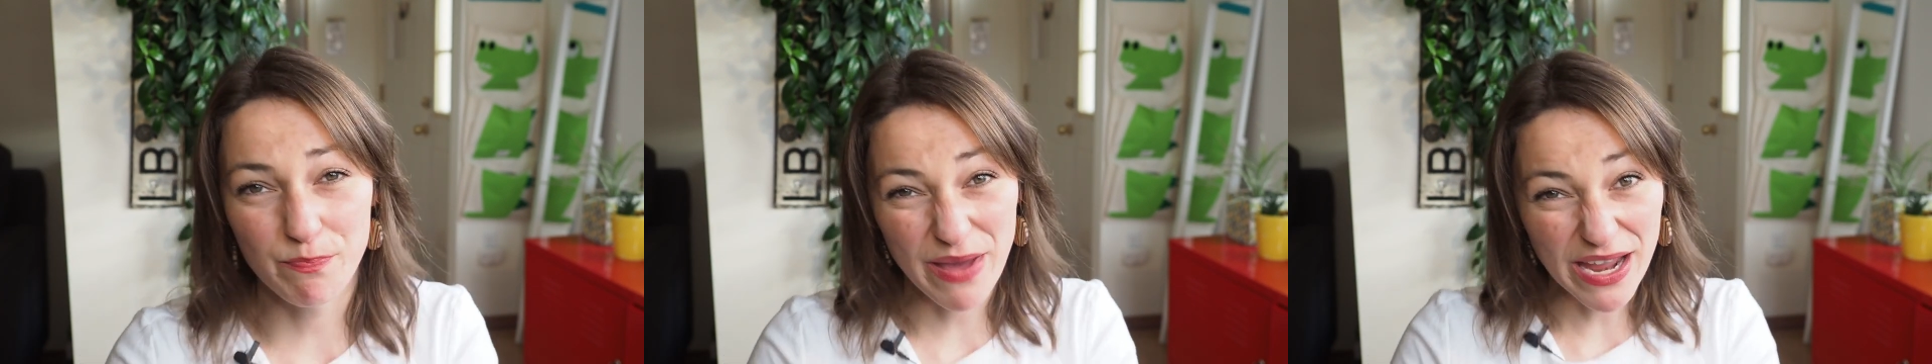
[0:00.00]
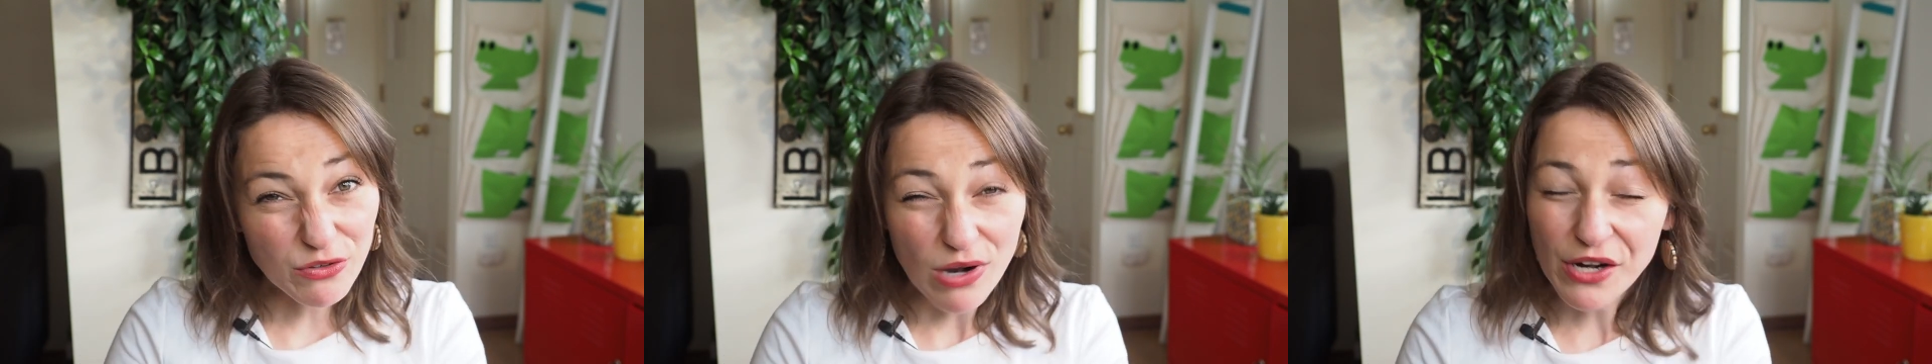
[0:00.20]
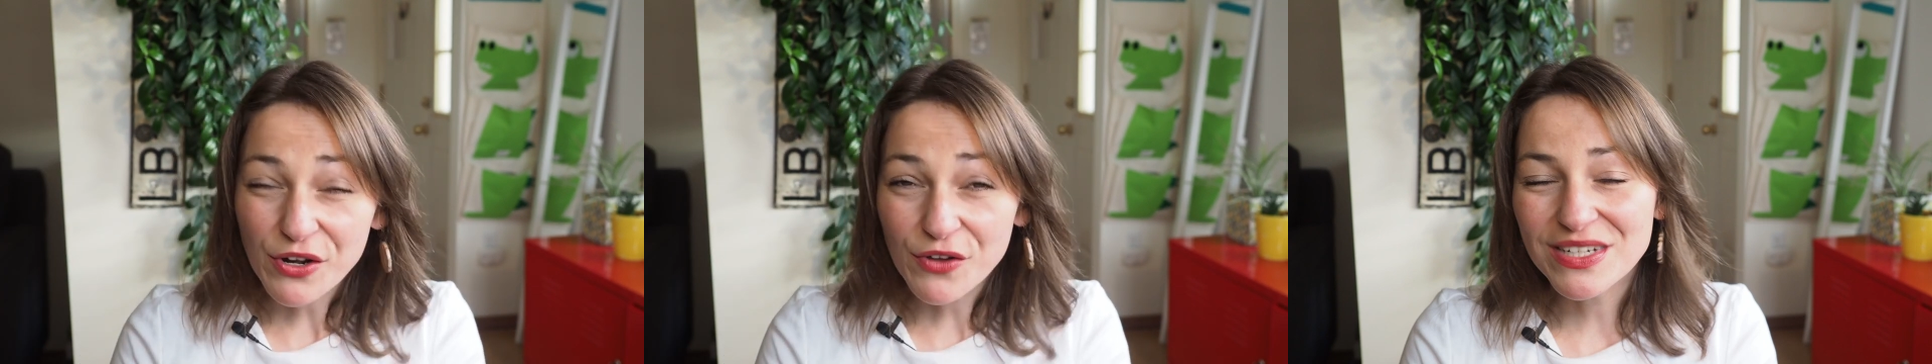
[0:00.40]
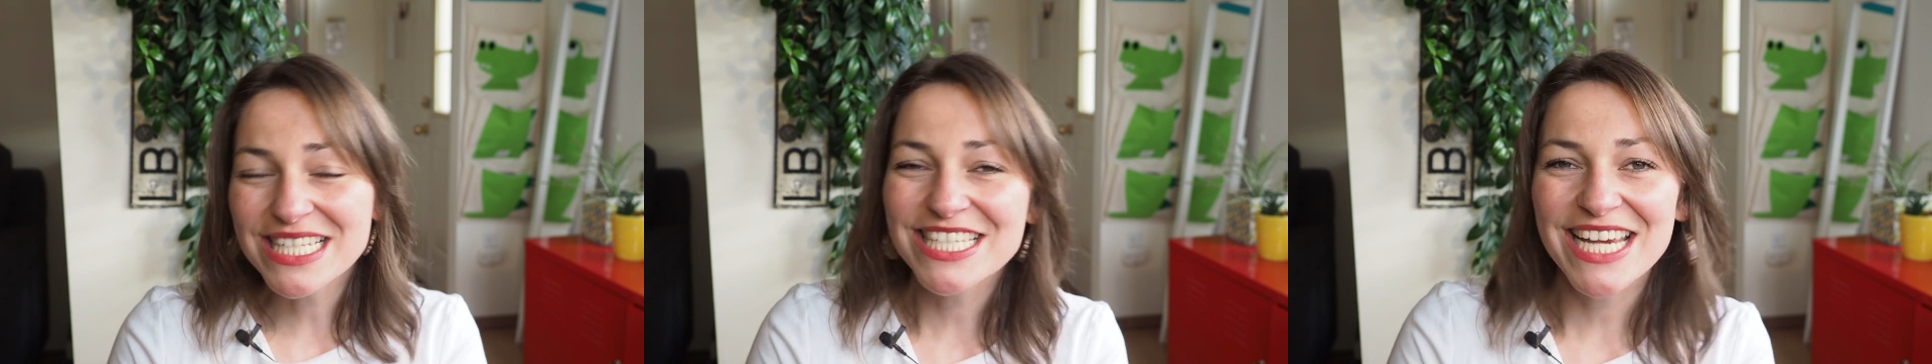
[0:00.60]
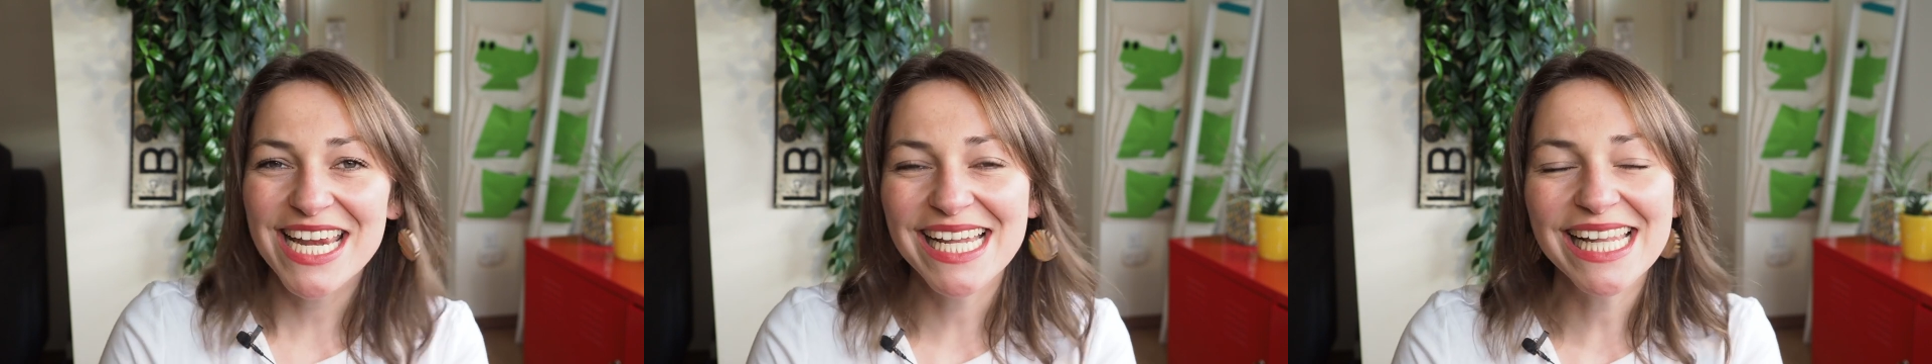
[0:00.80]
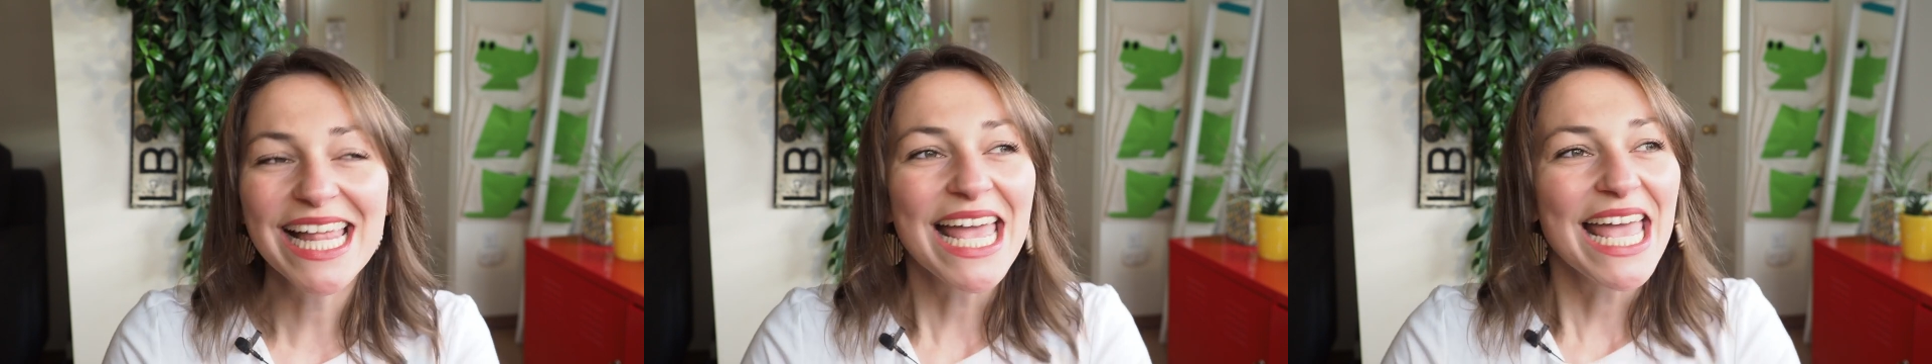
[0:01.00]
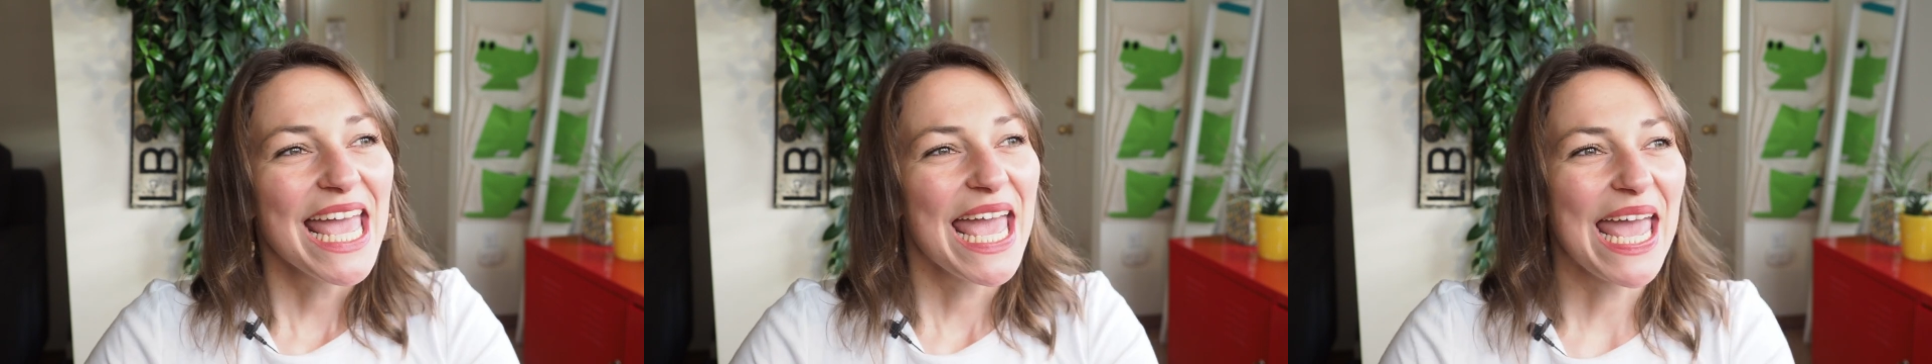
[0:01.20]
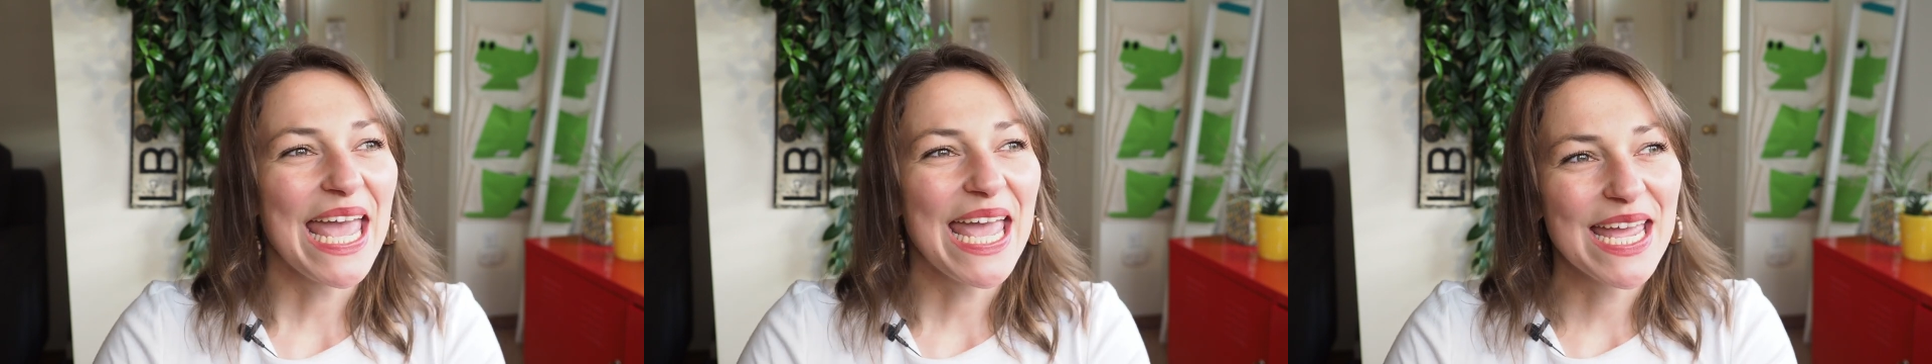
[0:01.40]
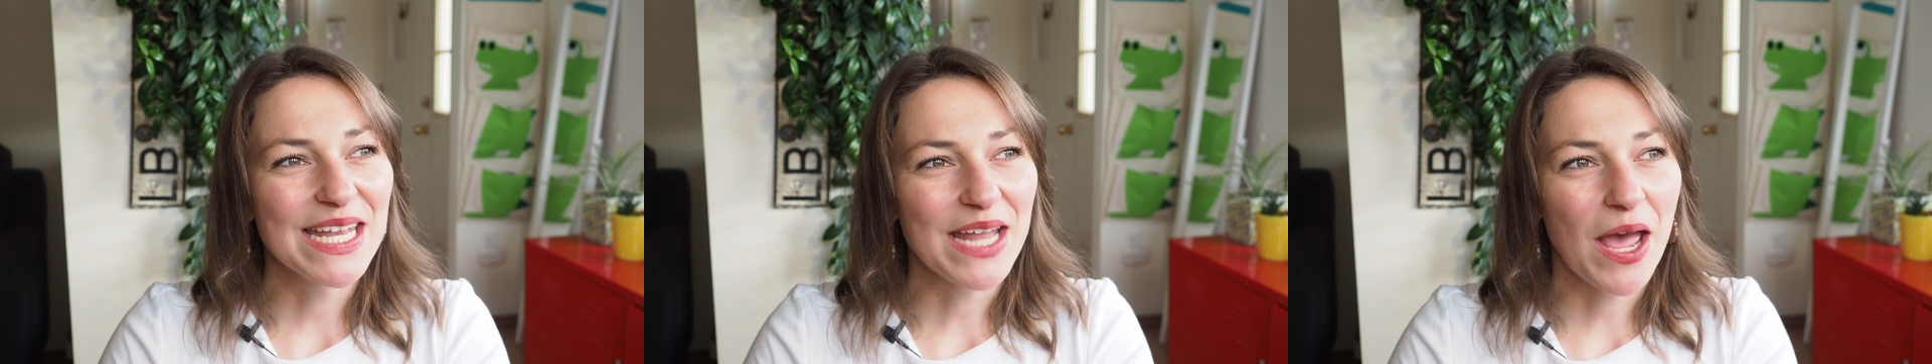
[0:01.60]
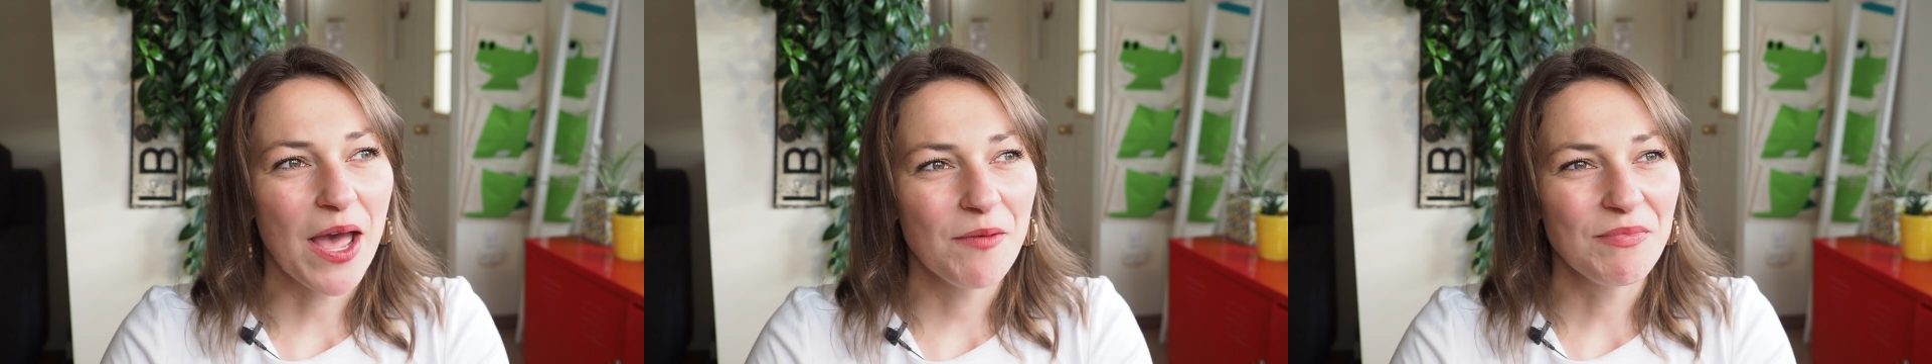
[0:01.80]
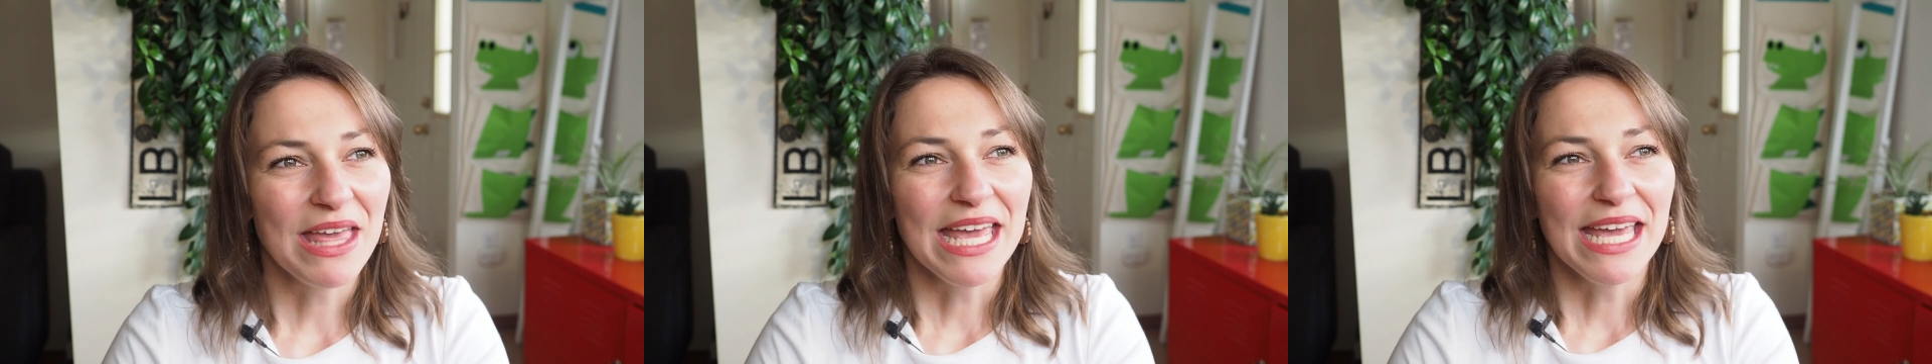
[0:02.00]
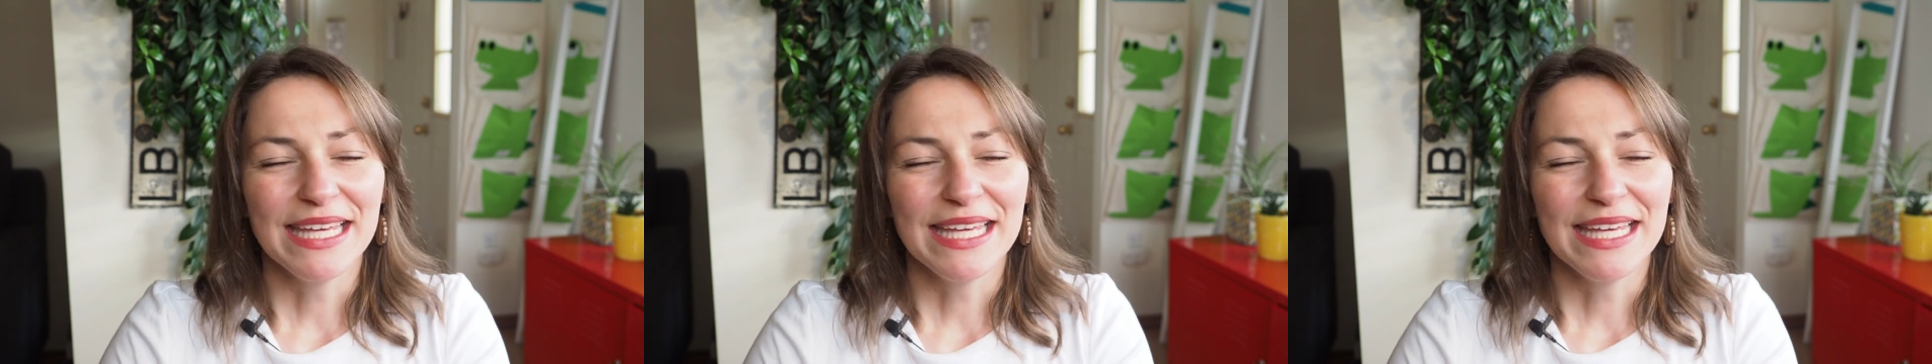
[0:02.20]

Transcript: background of this channel and um,